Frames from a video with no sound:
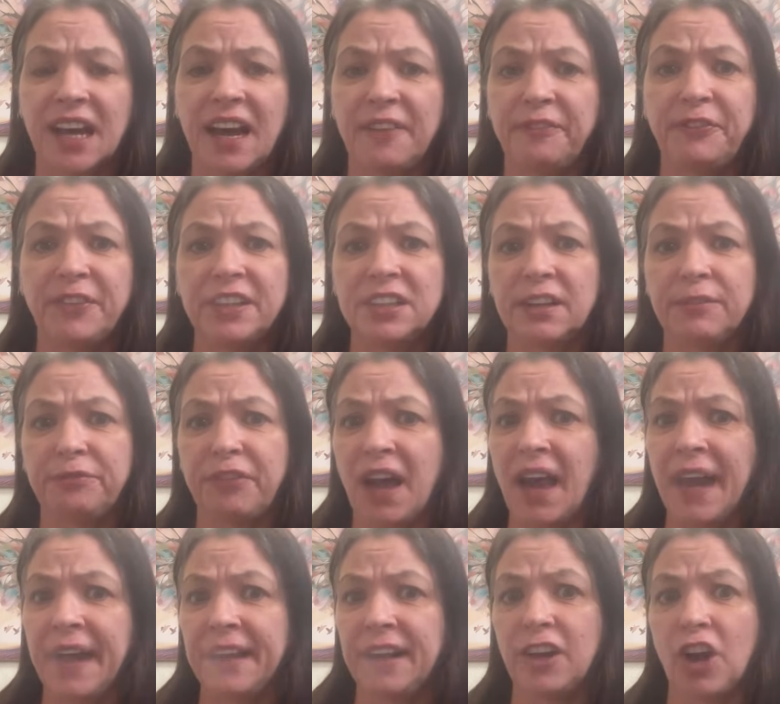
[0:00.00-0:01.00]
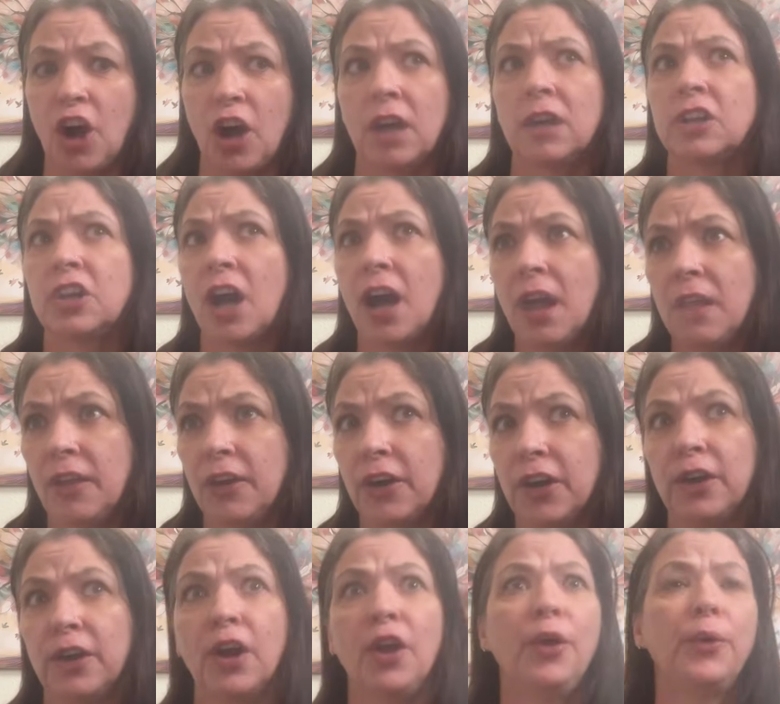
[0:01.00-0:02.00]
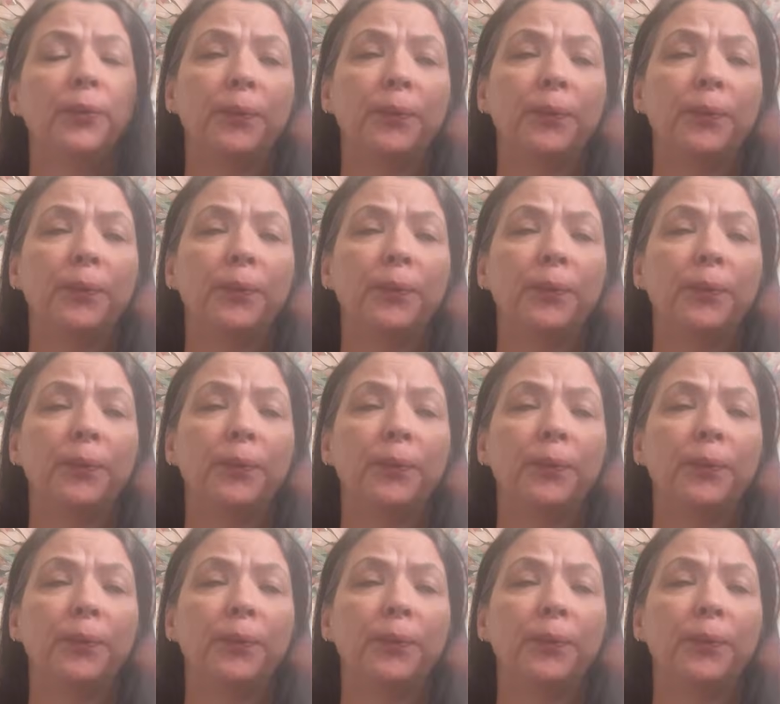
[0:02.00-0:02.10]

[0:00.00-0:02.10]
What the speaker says: effing divided on color,